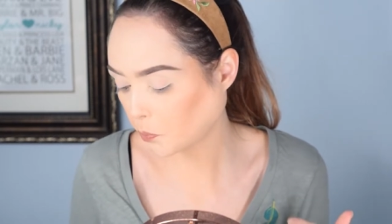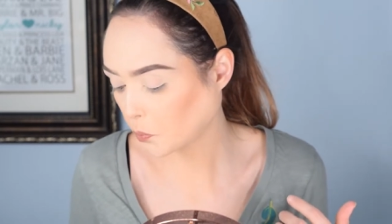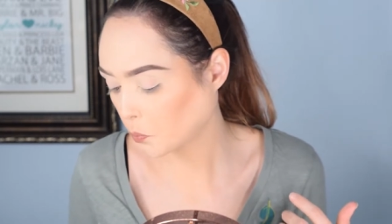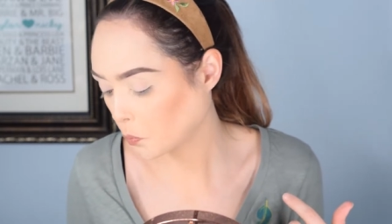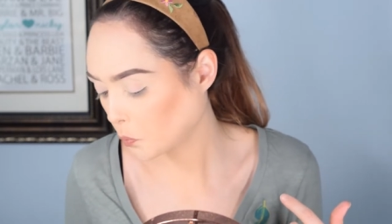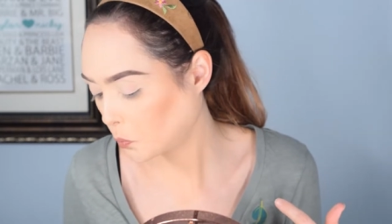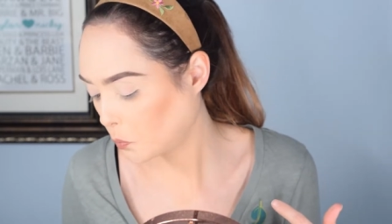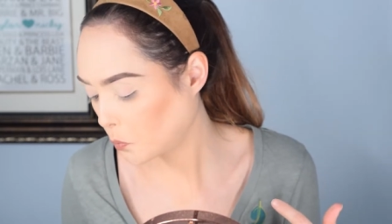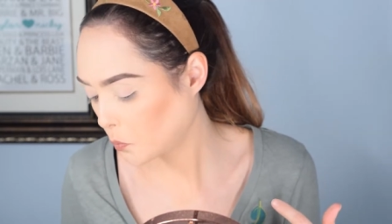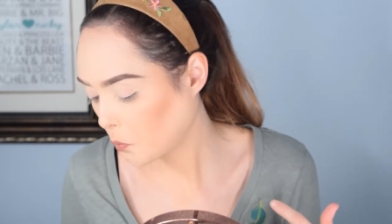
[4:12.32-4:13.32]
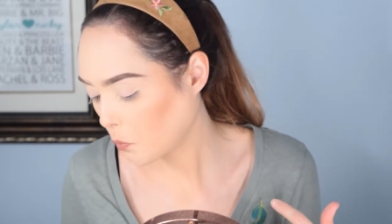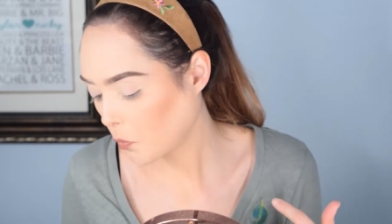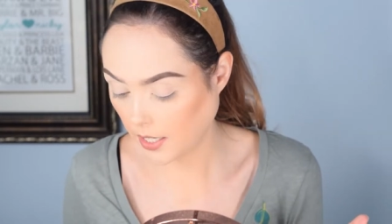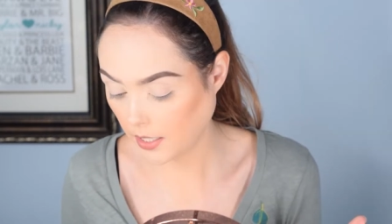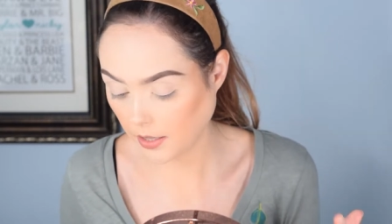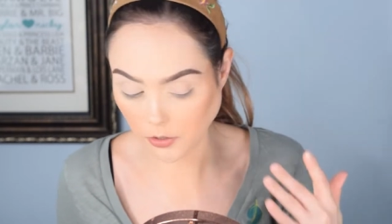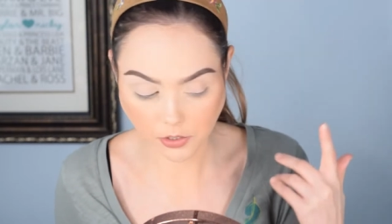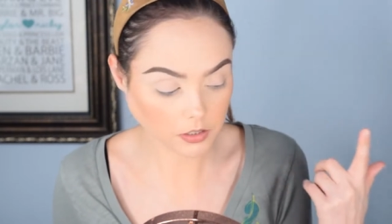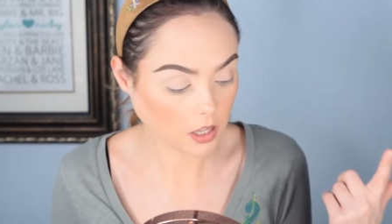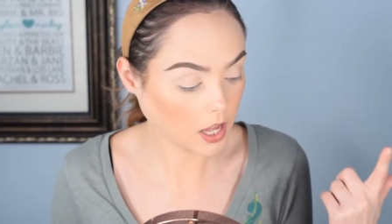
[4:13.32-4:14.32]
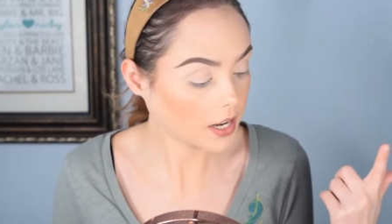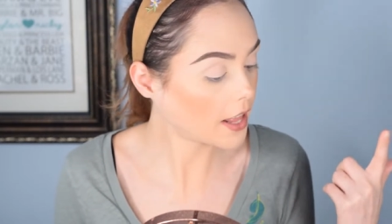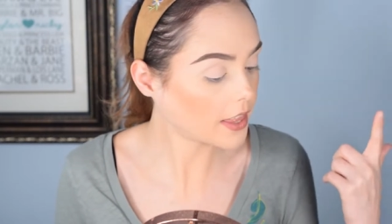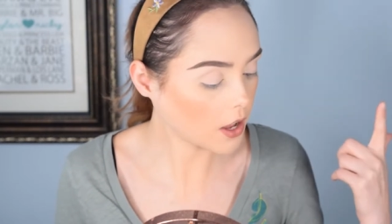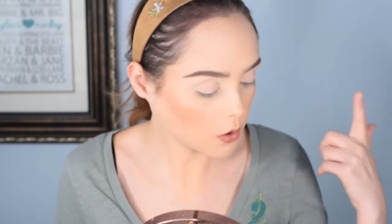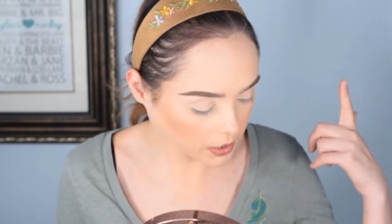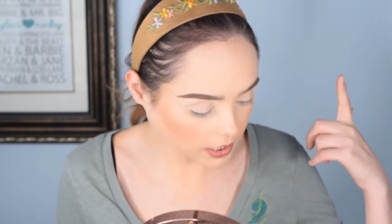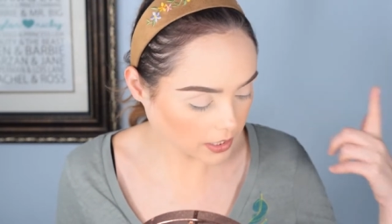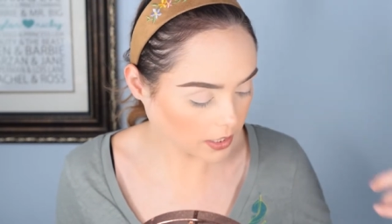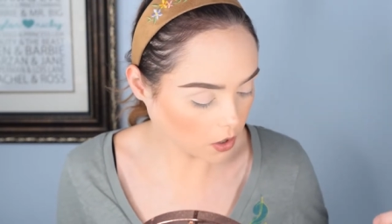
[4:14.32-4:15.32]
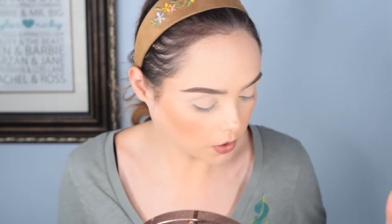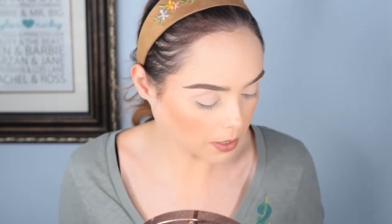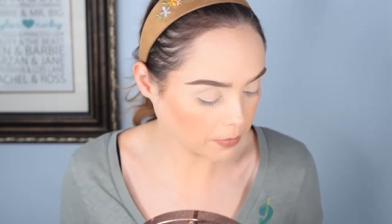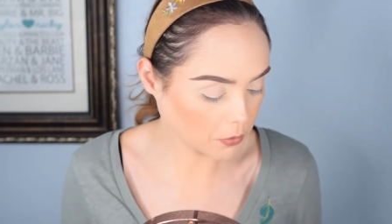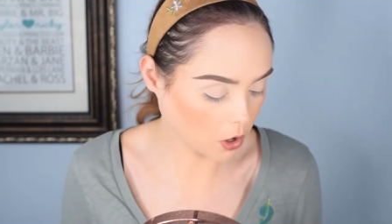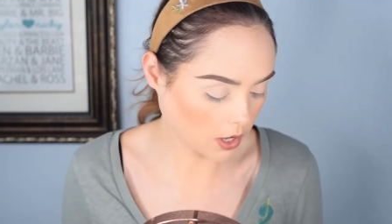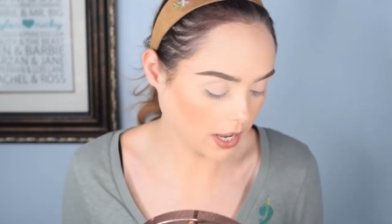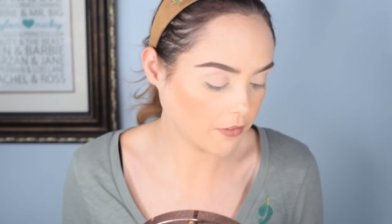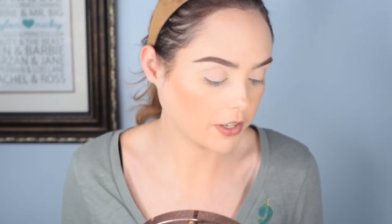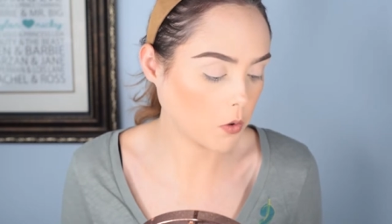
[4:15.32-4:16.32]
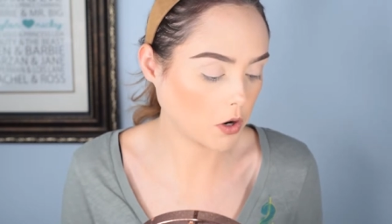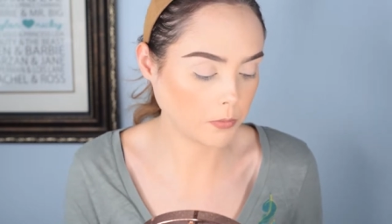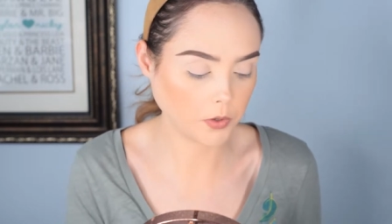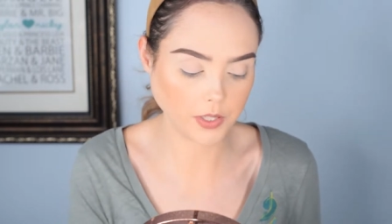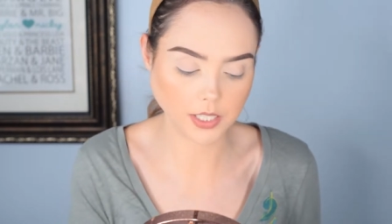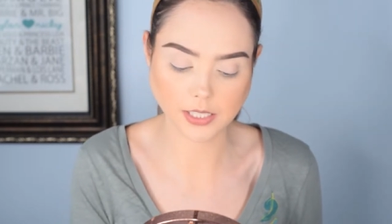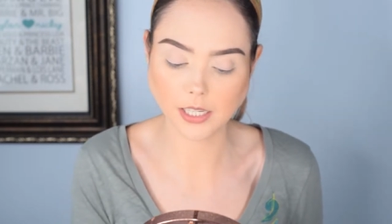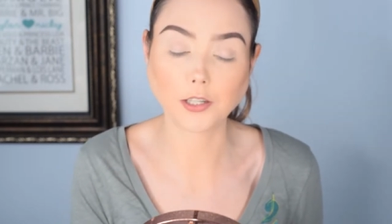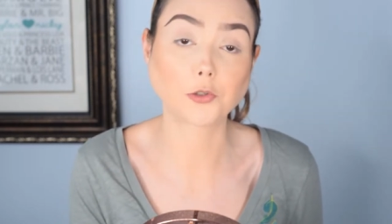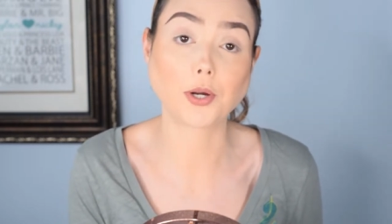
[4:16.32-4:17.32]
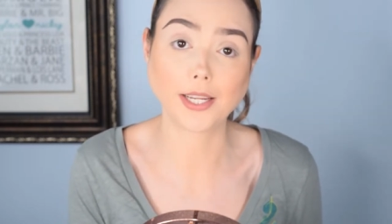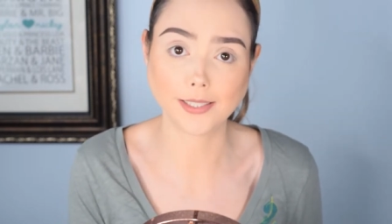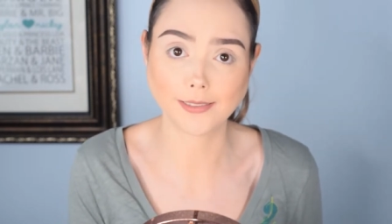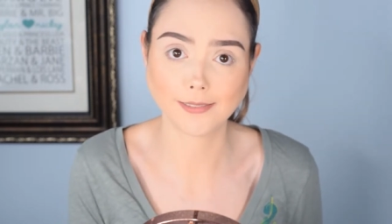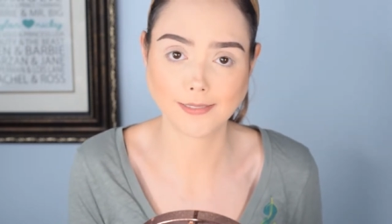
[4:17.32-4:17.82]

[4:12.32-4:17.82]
There's a lot that I like. There's a lot, and now don't get me wrong, every horror movie is not great.